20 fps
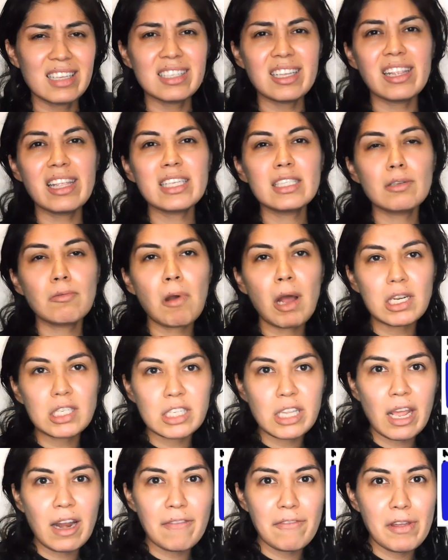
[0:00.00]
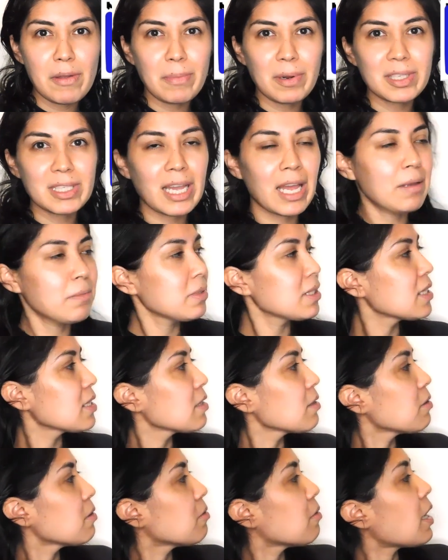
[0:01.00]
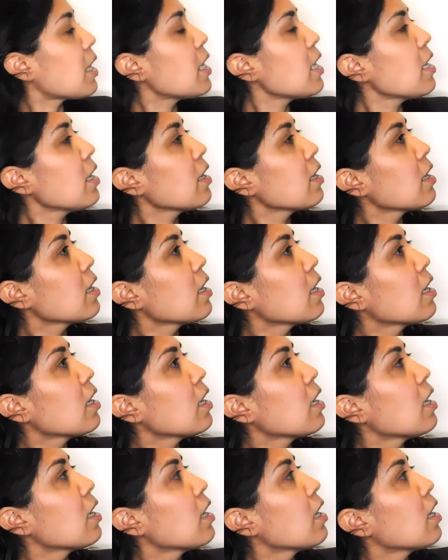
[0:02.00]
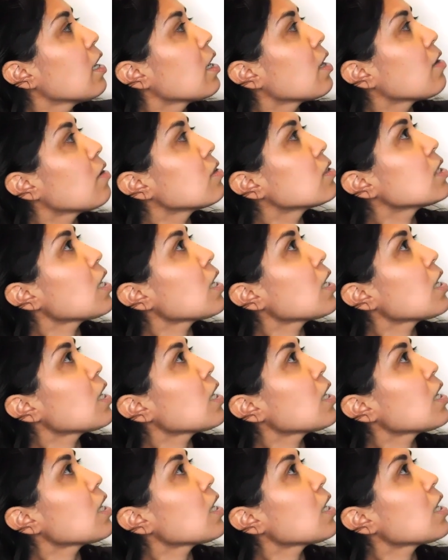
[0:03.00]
So let's watch that a few more times. Ready? Goes